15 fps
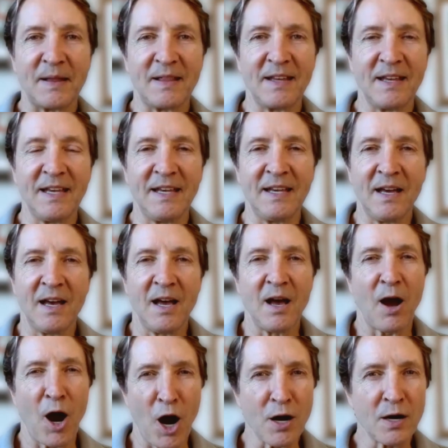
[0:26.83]
The
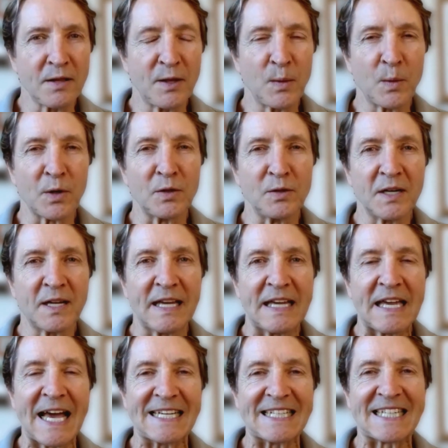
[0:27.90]
art that we're
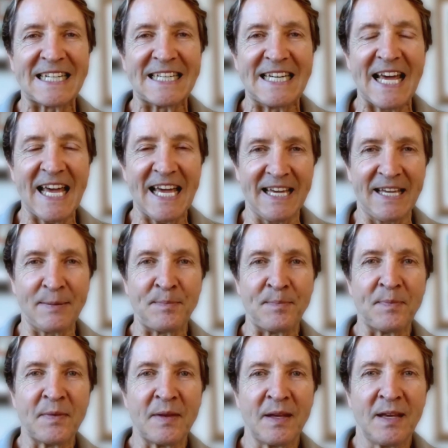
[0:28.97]
looking at today
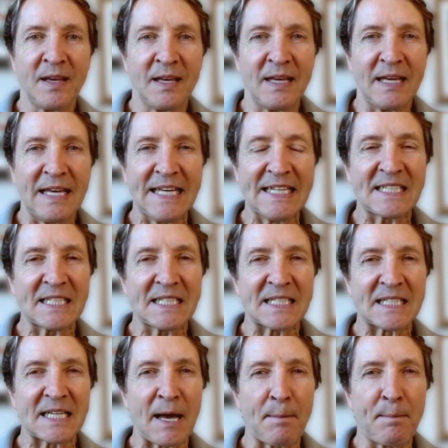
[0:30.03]

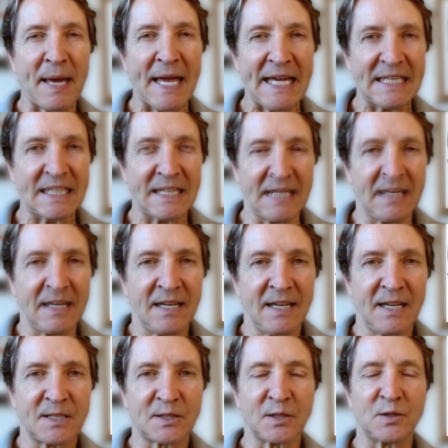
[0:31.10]
isn't a painting,
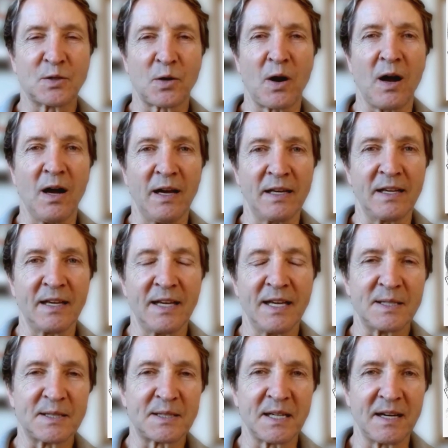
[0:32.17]
it's a drawing,
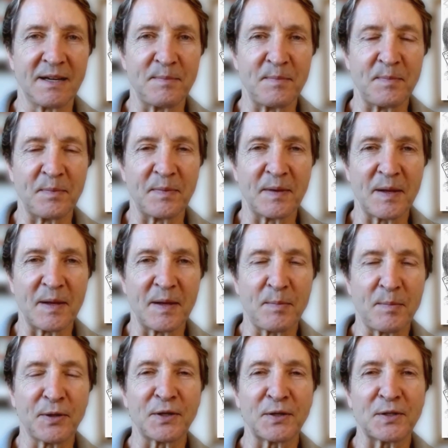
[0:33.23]
it's a
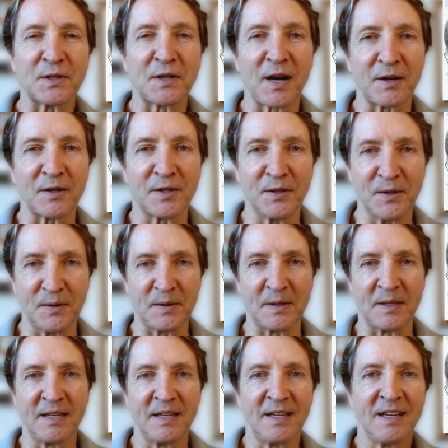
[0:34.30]
political
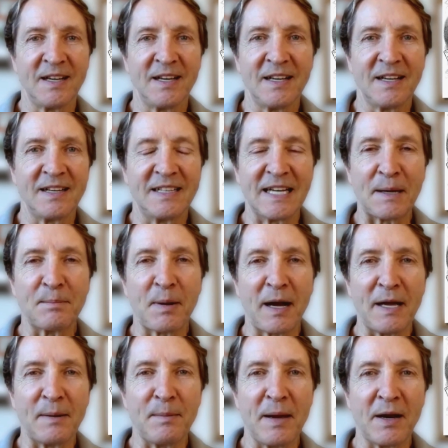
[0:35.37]
cartoon done
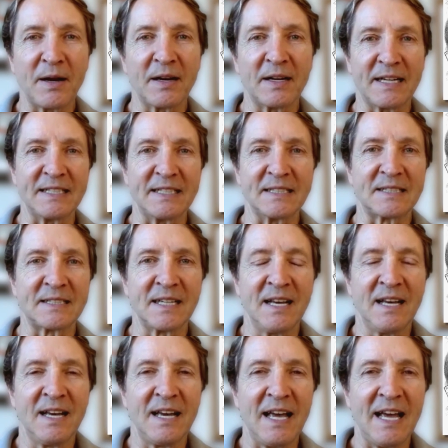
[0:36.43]
by Americans.
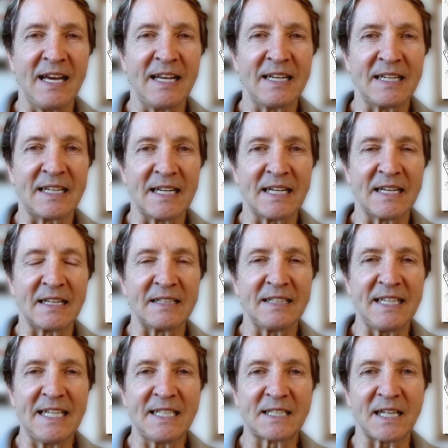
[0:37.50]
And it
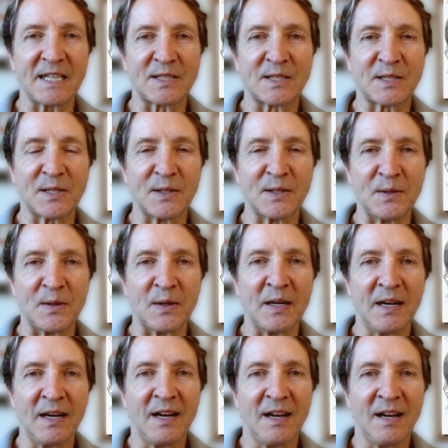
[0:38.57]
leads us to